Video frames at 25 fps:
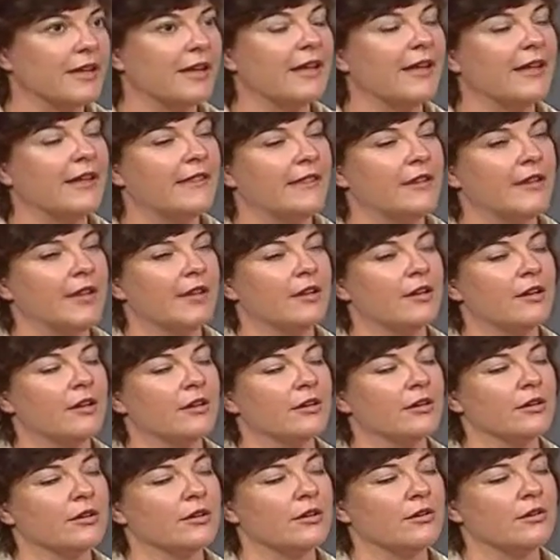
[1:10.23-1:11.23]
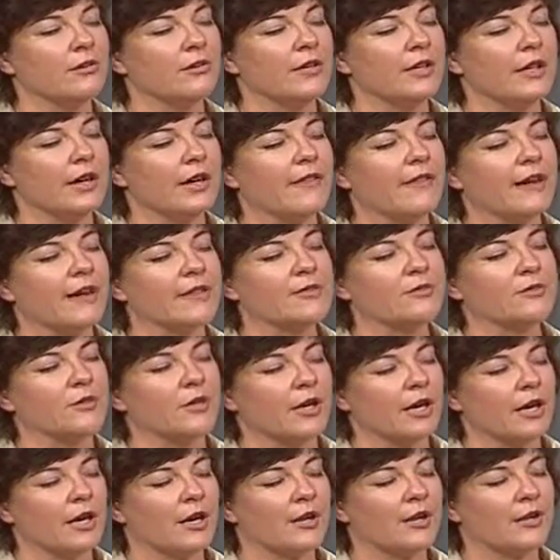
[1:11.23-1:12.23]
and then you get, that's
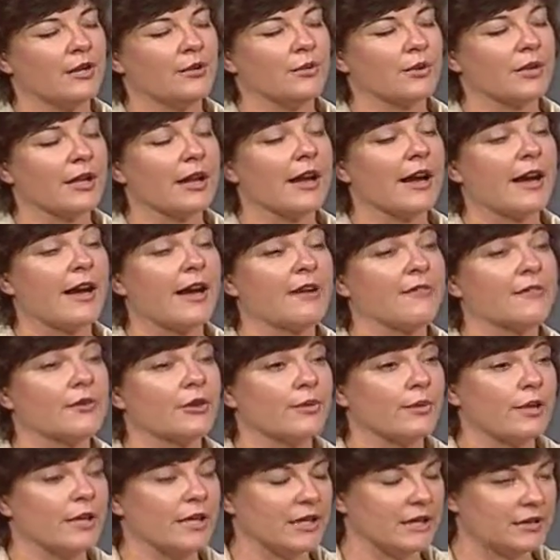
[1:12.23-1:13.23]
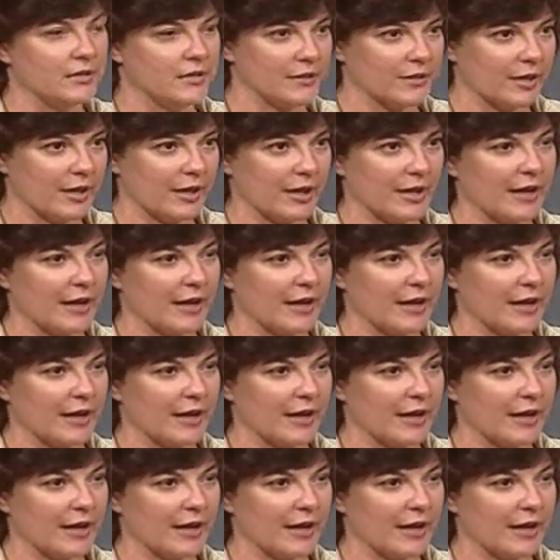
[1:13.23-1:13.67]
where you will have a great insight.